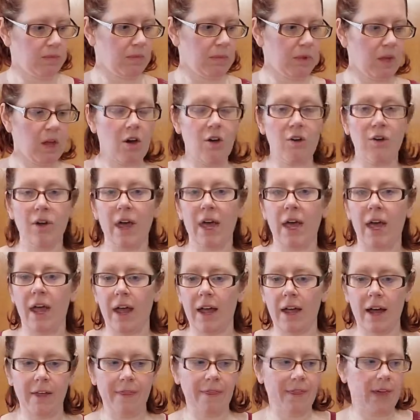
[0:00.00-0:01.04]
know. Okay, I
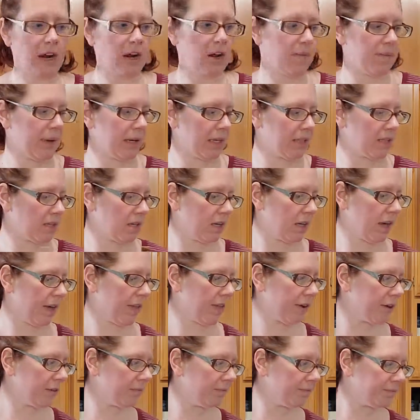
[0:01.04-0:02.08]
got that all mixed
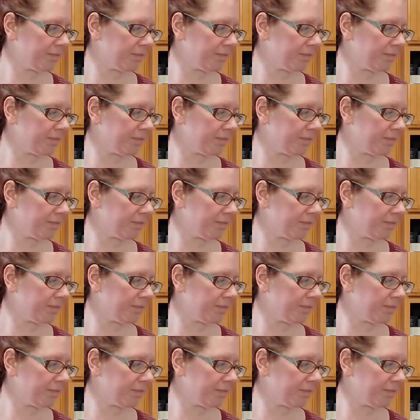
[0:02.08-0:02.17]
together.